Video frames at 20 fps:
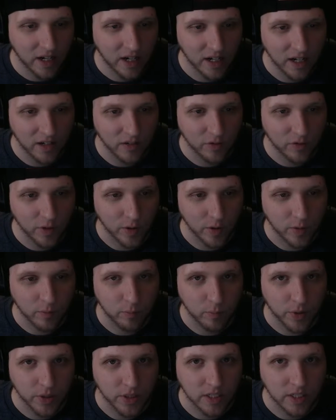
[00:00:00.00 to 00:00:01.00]
for
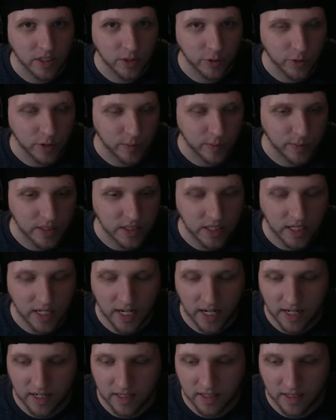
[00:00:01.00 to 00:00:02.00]
birthdays and Christmas.
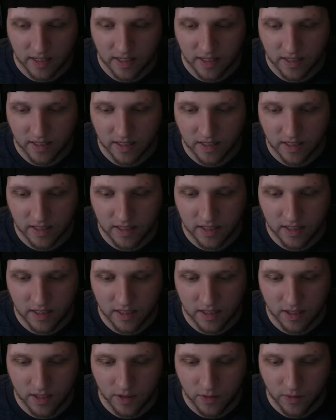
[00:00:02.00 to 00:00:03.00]
And
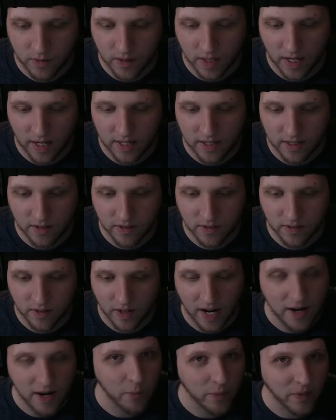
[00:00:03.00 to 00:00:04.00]
I
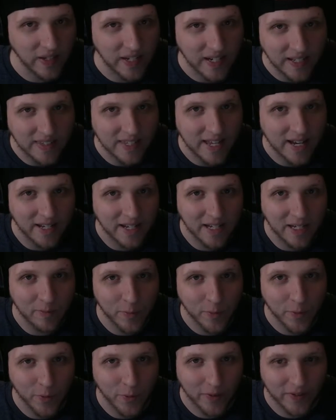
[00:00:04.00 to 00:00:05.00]
don't really get that
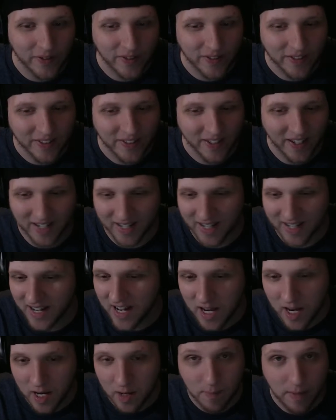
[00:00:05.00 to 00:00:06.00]
anymore. Like,
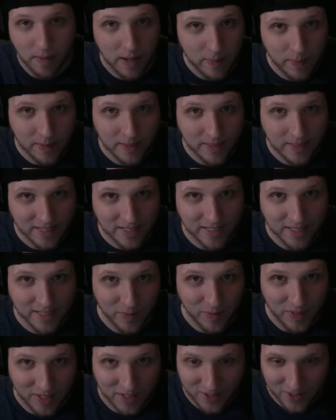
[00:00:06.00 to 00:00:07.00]
maybe it's because I'm an
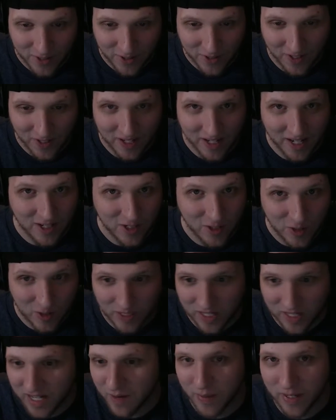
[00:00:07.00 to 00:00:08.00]
adult and I just
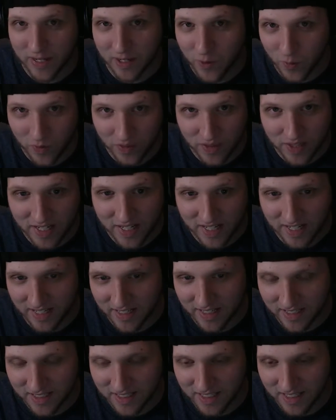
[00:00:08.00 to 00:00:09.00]
get my own
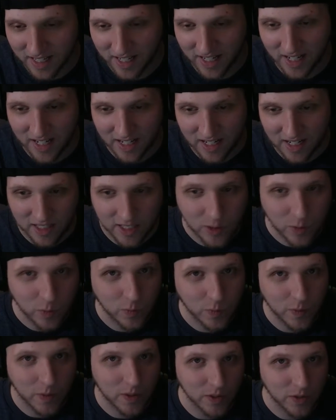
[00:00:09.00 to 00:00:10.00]
things. This was one
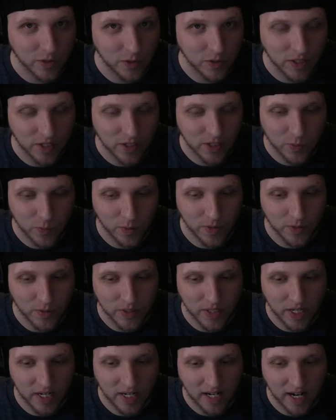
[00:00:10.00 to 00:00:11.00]
of those years where it was
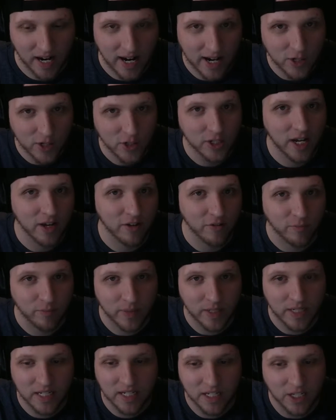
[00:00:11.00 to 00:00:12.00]
like I actually have
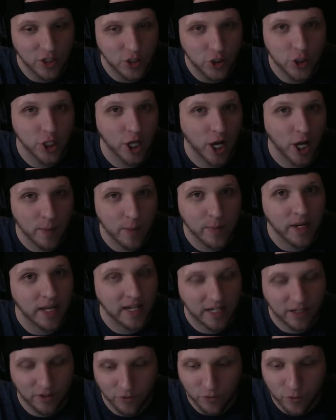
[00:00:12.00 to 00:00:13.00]
money and a job and I can
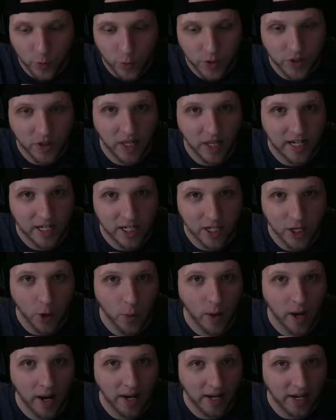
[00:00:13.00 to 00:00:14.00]
afford to like go
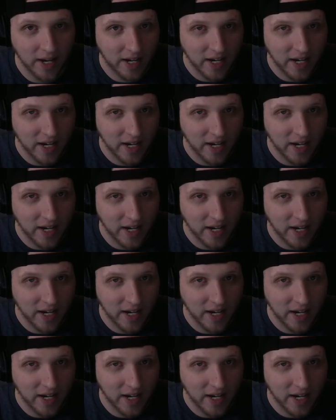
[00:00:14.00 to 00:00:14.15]
and